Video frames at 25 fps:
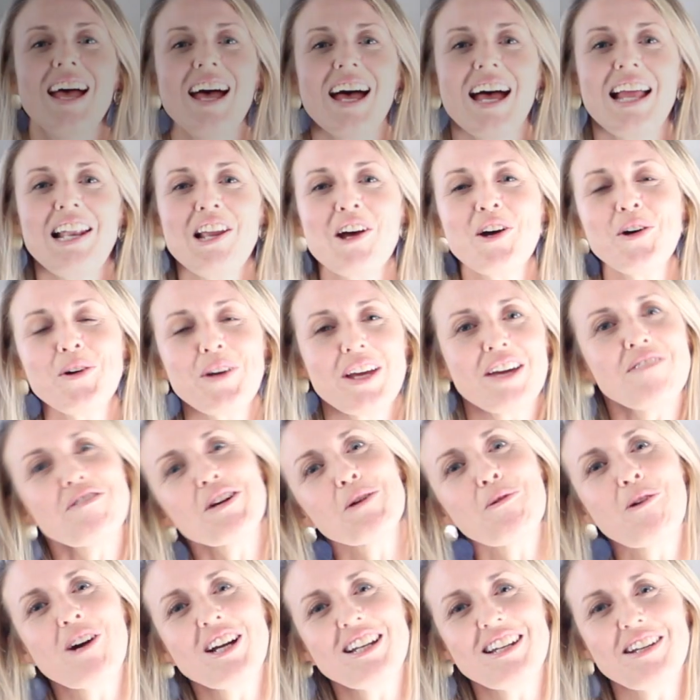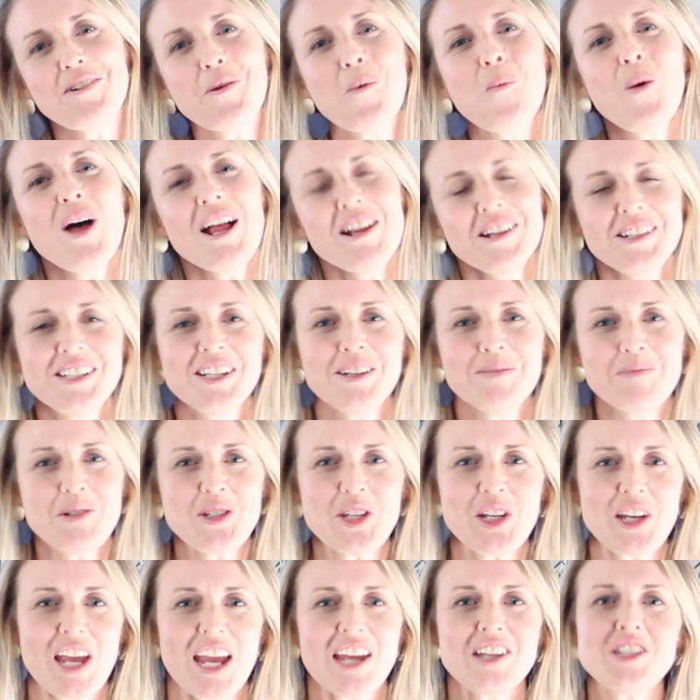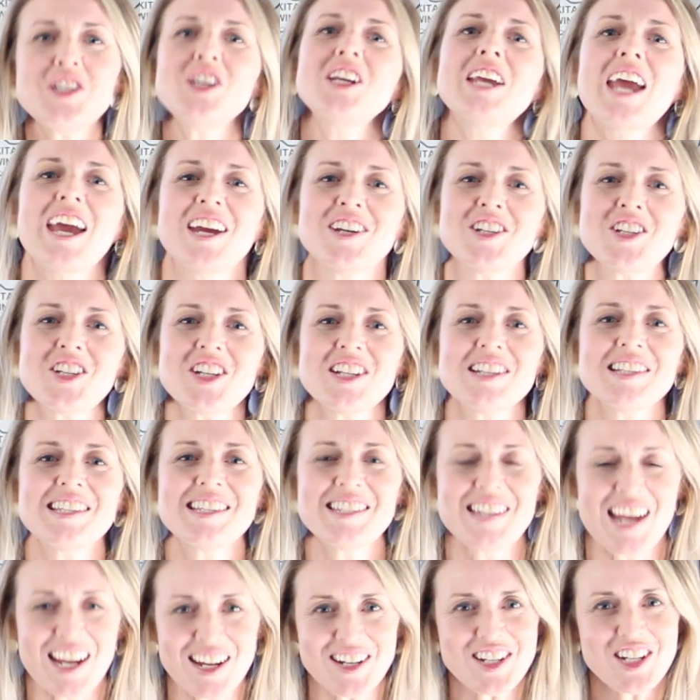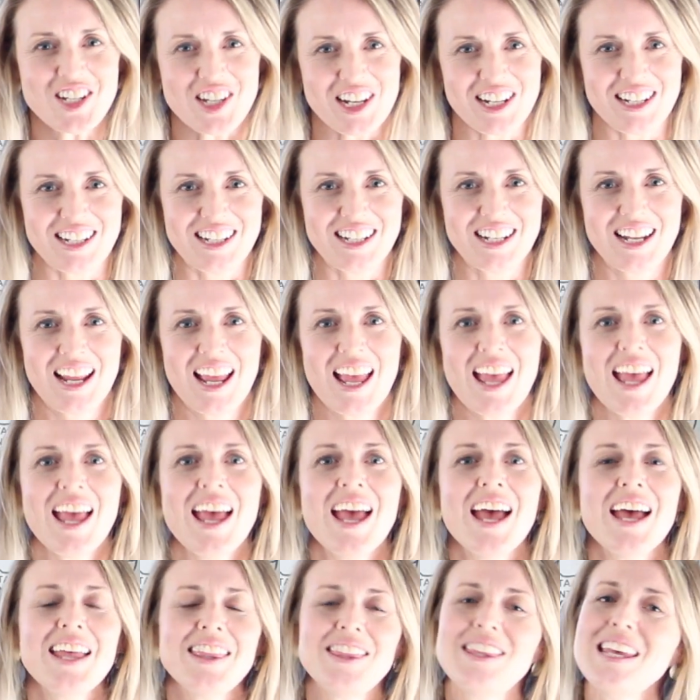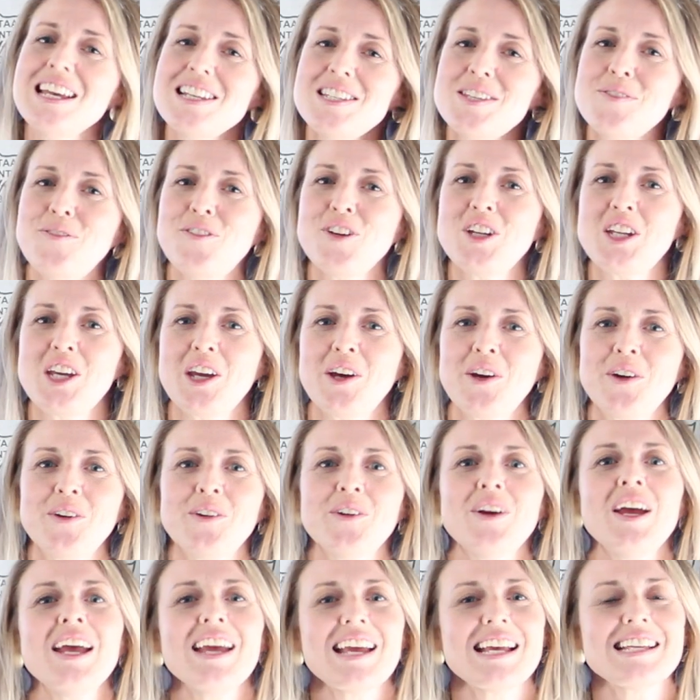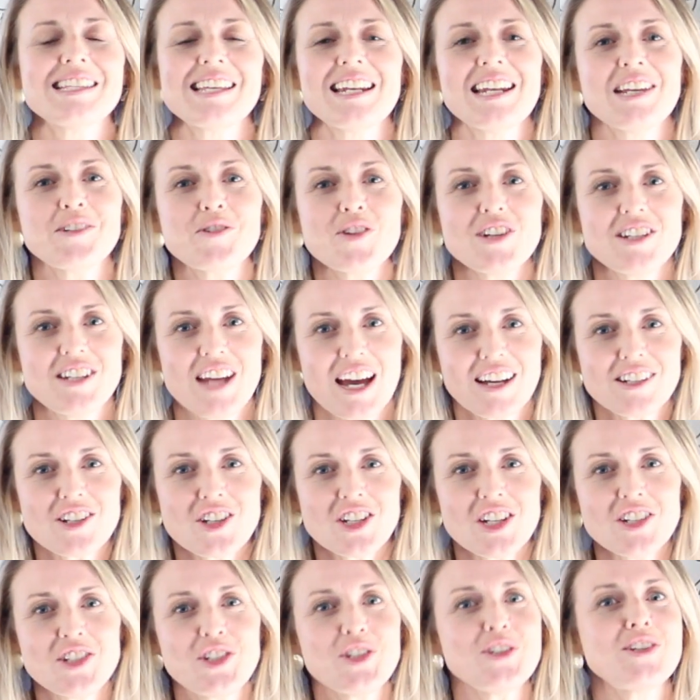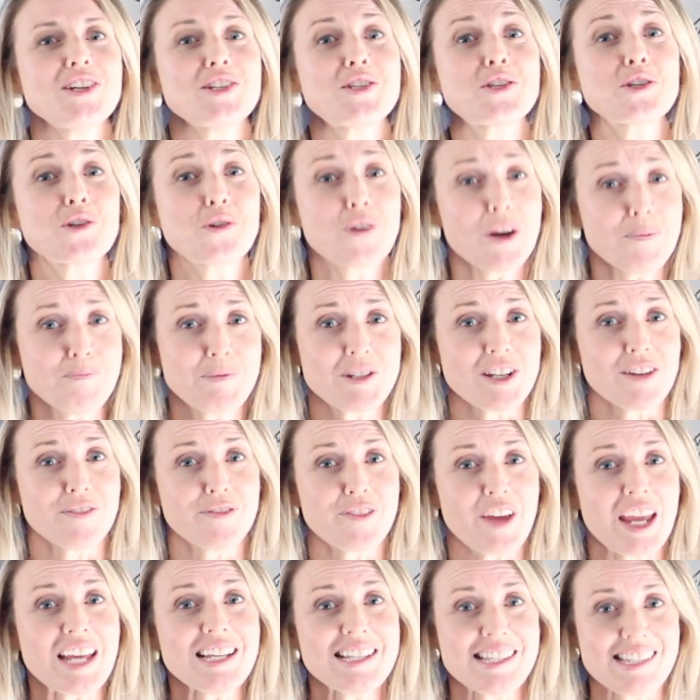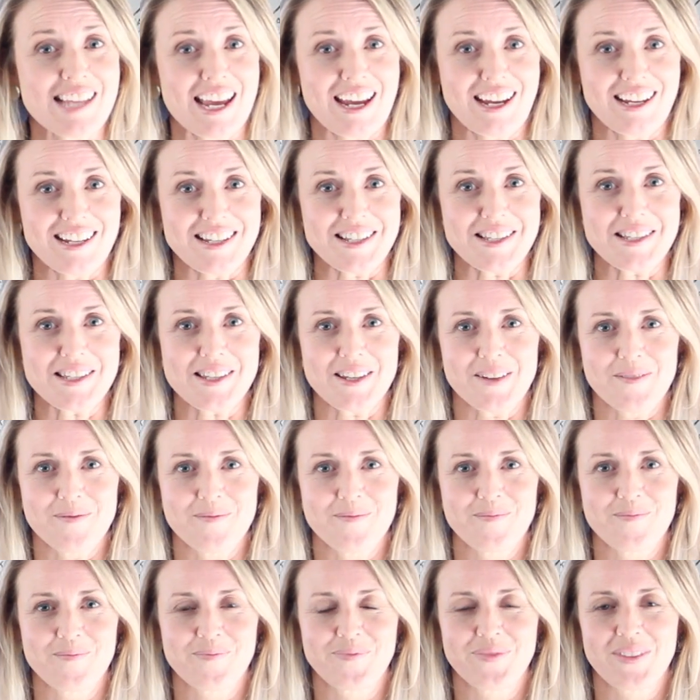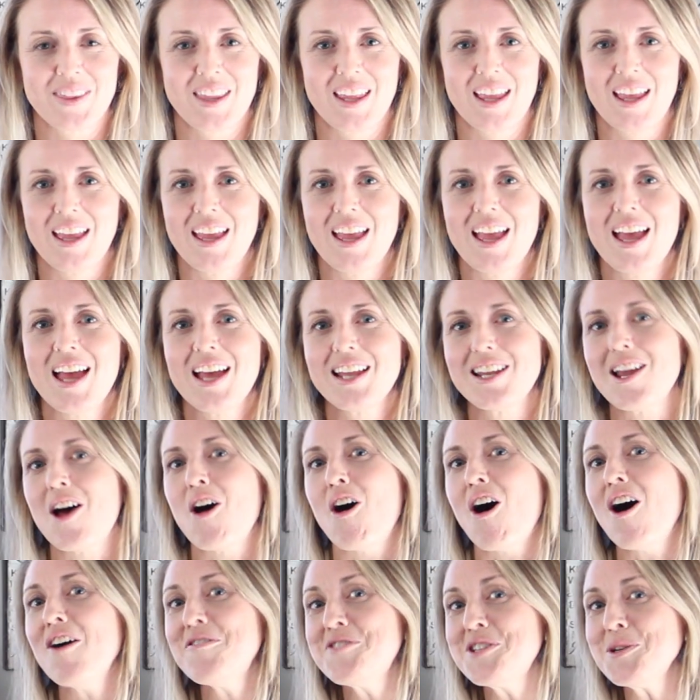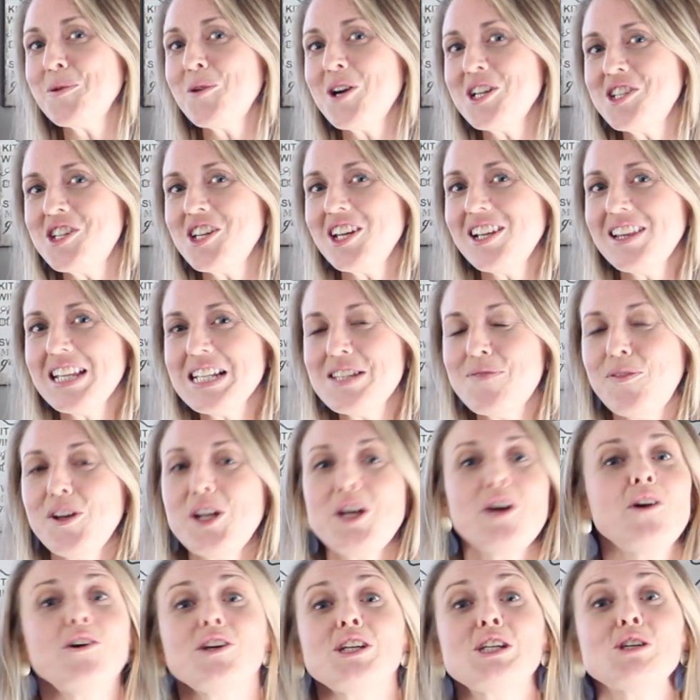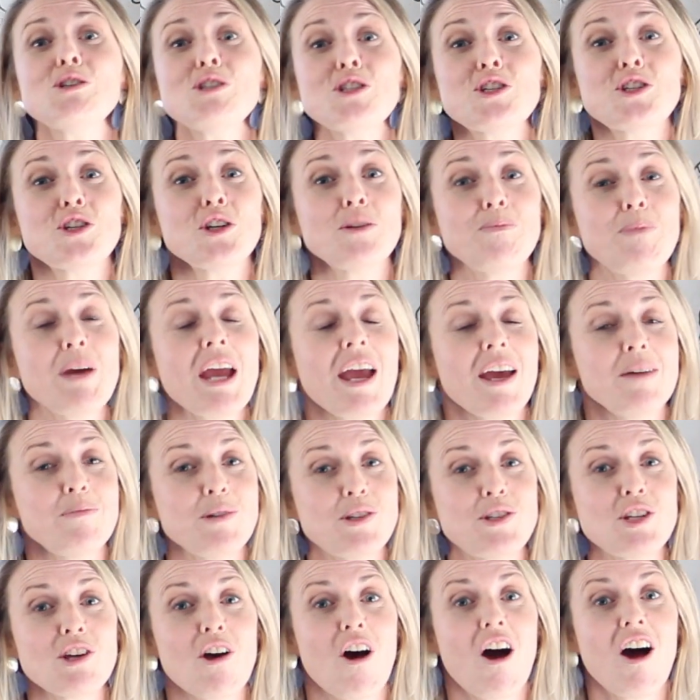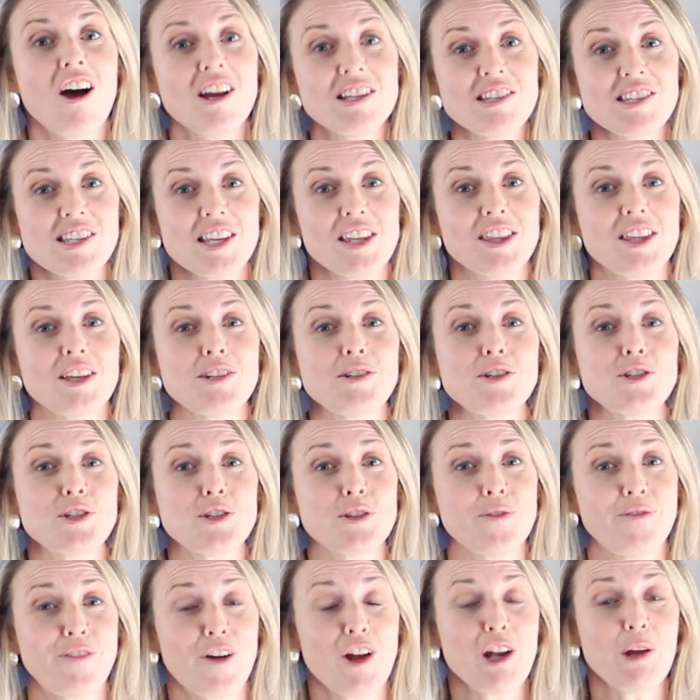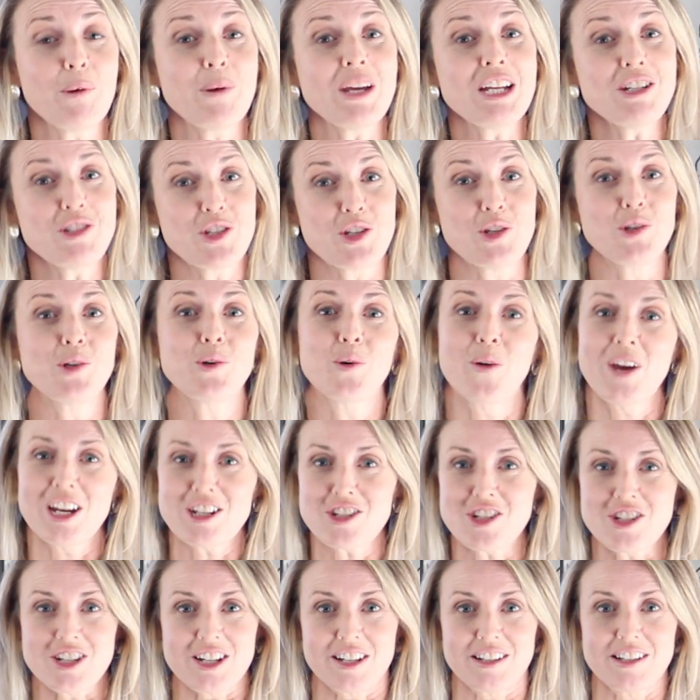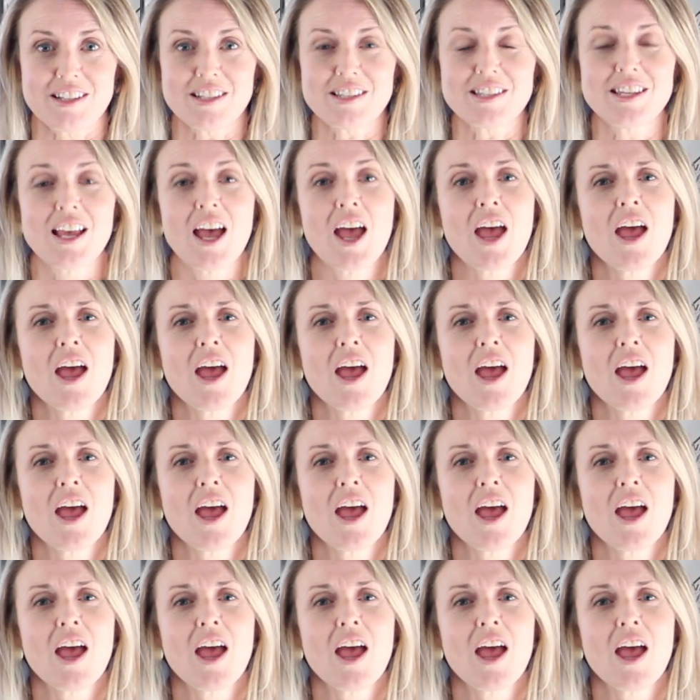Hello everyone and welcome to Education Station. This video is an introduction to descriptive essays. Now after watching this video, you should be able to answer the following two questions.